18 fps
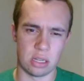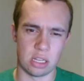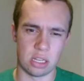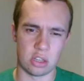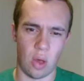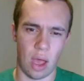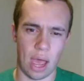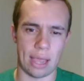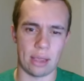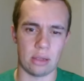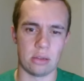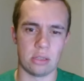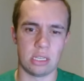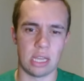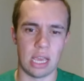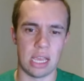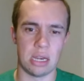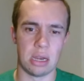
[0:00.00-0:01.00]
Is Ohio
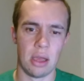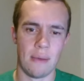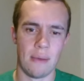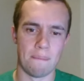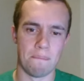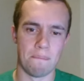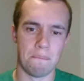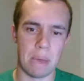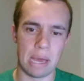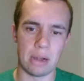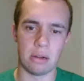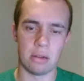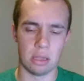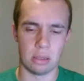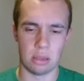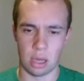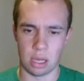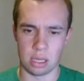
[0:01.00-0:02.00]
State better
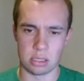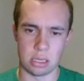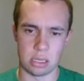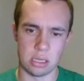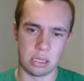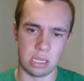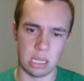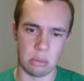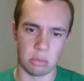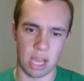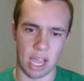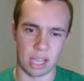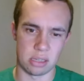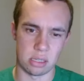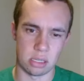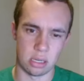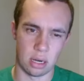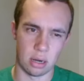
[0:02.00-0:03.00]
than the Huskies team
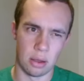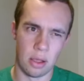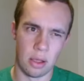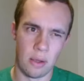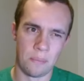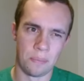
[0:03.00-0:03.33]
last year?